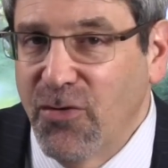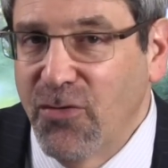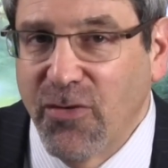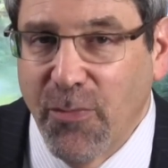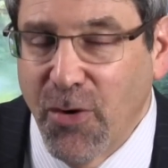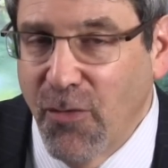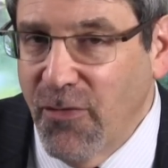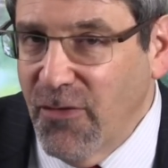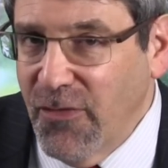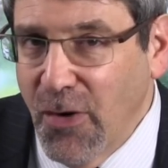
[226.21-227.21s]
to do something
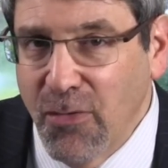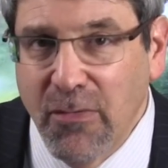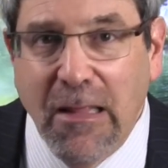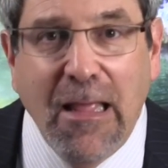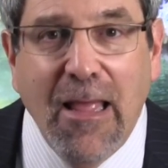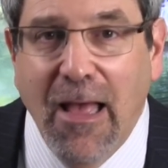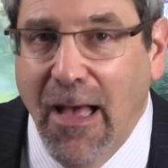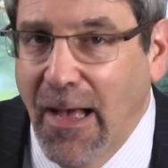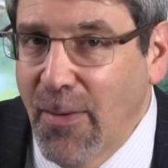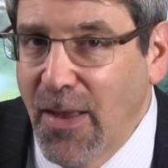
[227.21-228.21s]
over the phone,
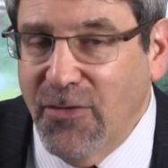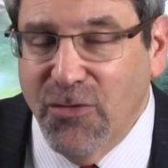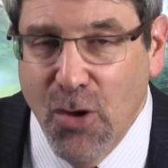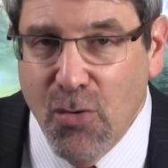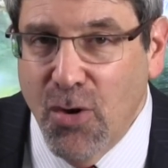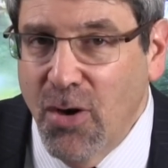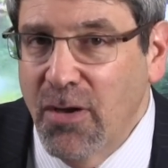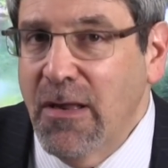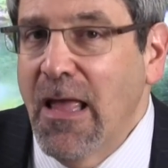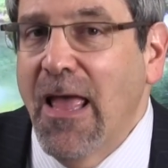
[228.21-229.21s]
uh, it's no
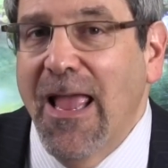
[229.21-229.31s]
good